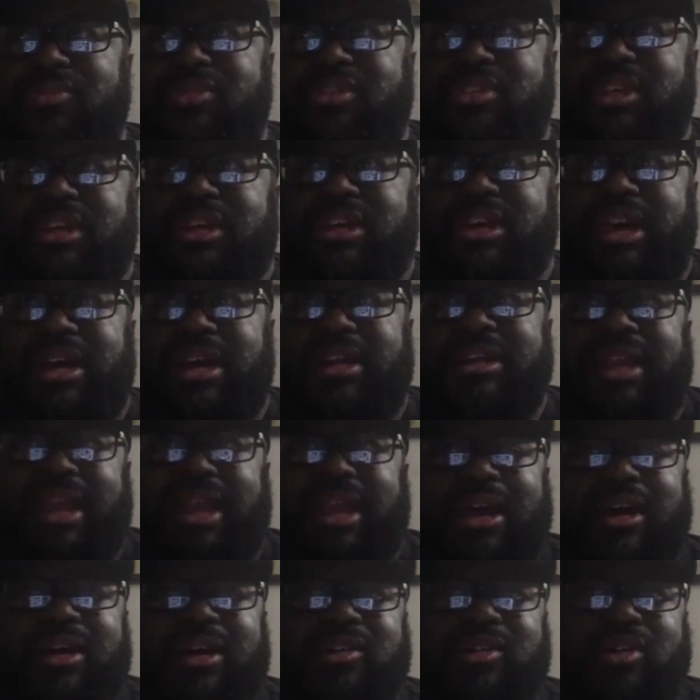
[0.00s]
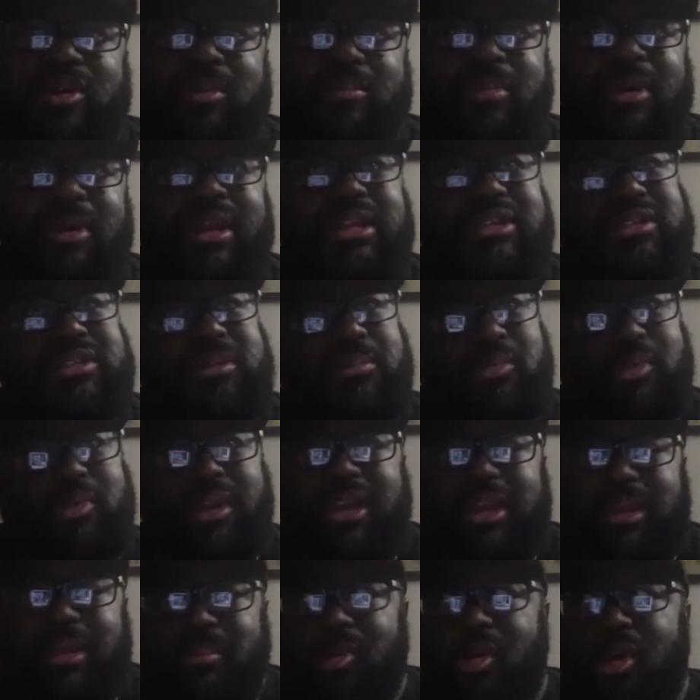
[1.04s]
to cut down on money to bring
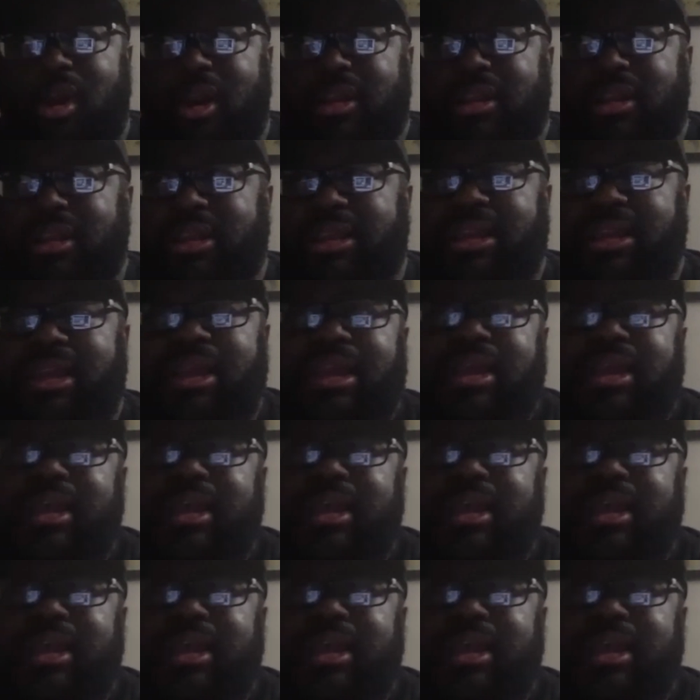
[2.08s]
in marketing?